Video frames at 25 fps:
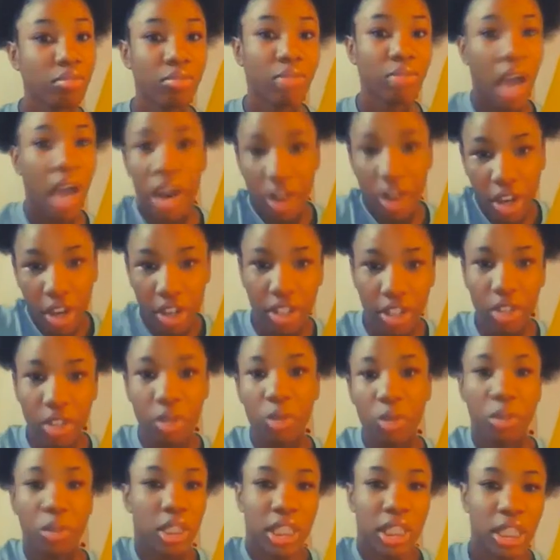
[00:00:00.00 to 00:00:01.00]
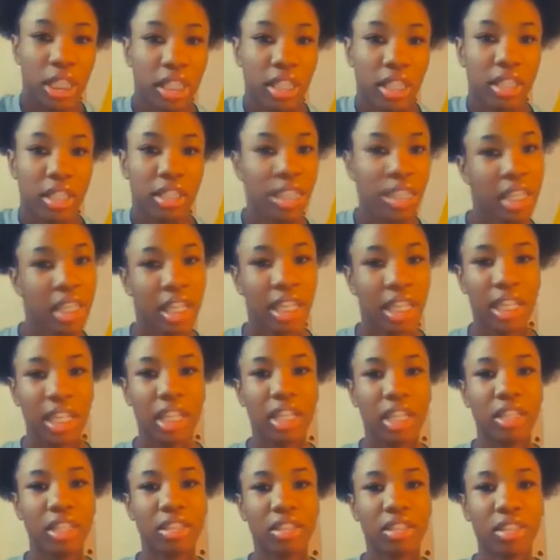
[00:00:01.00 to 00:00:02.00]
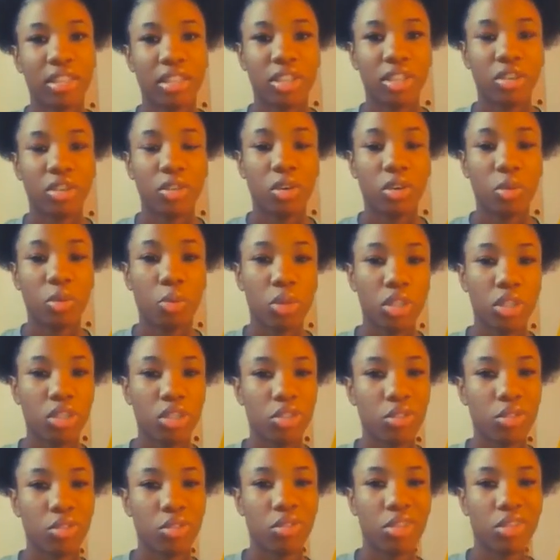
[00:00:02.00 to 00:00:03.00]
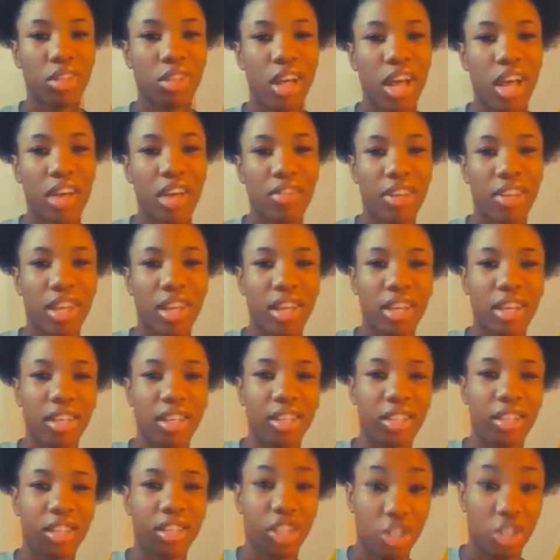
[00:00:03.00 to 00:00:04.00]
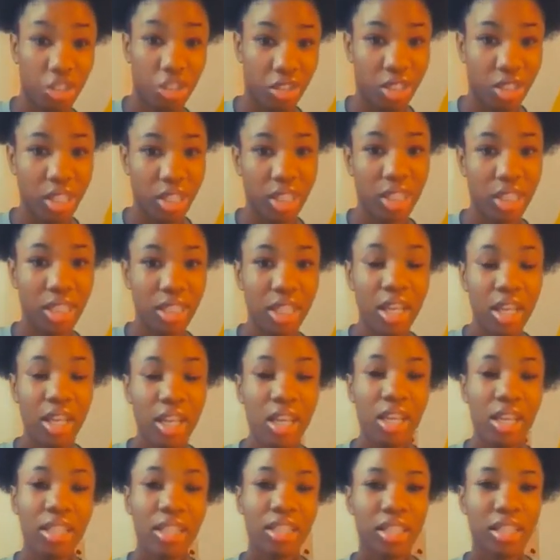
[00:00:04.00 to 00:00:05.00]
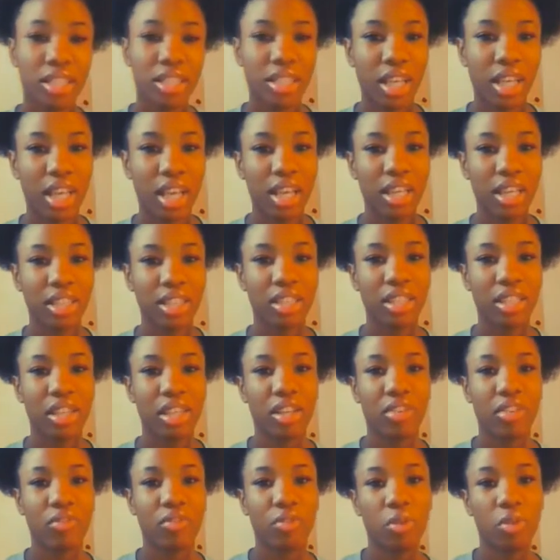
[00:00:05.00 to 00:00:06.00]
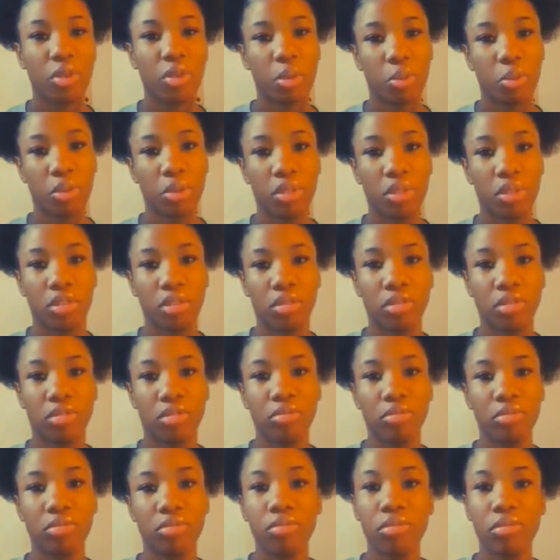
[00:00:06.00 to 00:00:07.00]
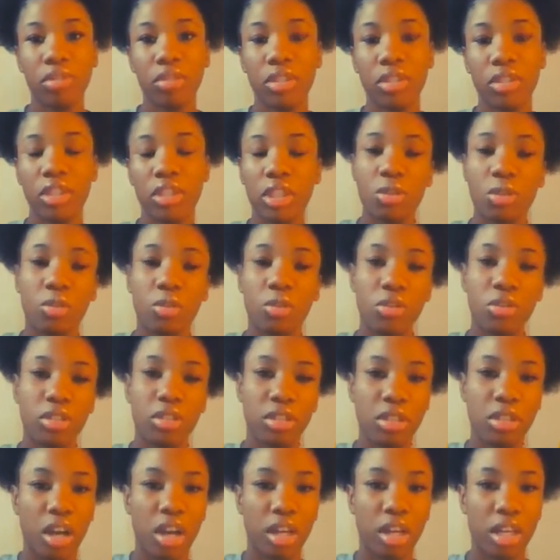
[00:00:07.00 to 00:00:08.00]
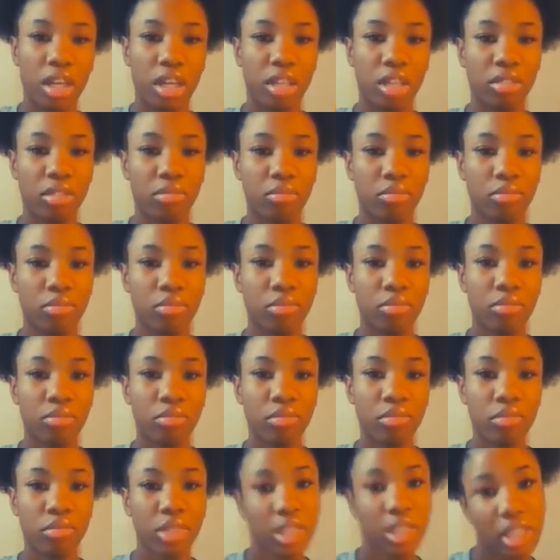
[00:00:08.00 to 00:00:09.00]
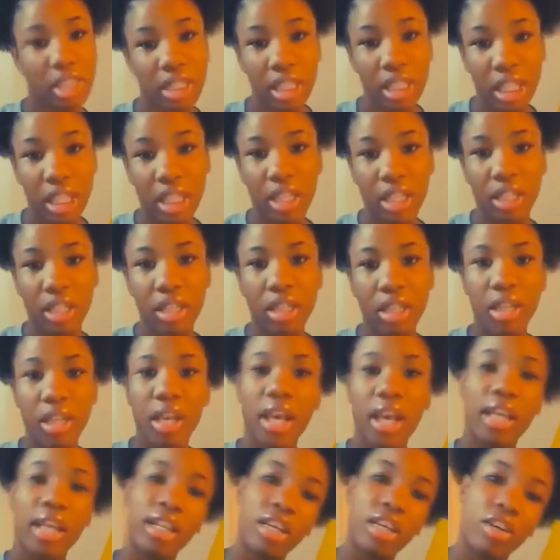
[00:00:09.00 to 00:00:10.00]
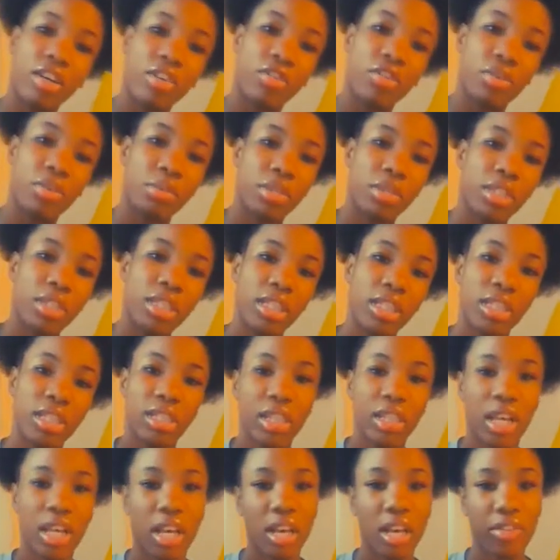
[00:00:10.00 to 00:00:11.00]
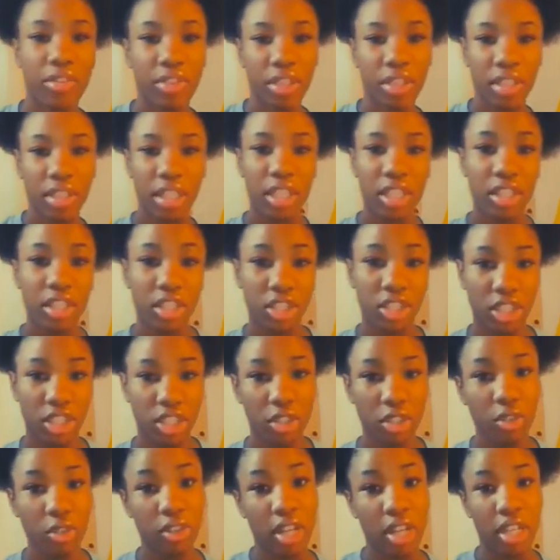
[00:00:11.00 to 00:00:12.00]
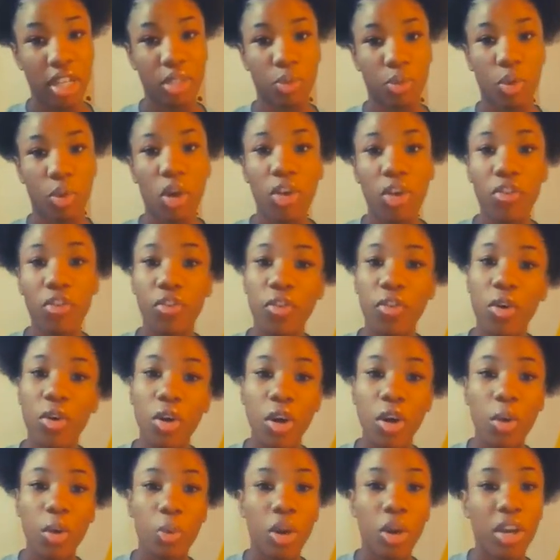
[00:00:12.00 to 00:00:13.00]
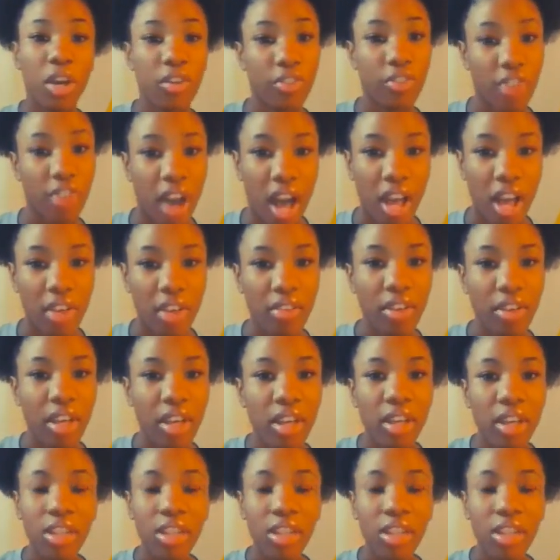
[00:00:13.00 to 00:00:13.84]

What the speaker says: I'd already know which key they're singing it in, because once you have like the degrees, say instead of knowing a person. So the song in C, and they go from C to F, then C to G. That's 1 4 1 5.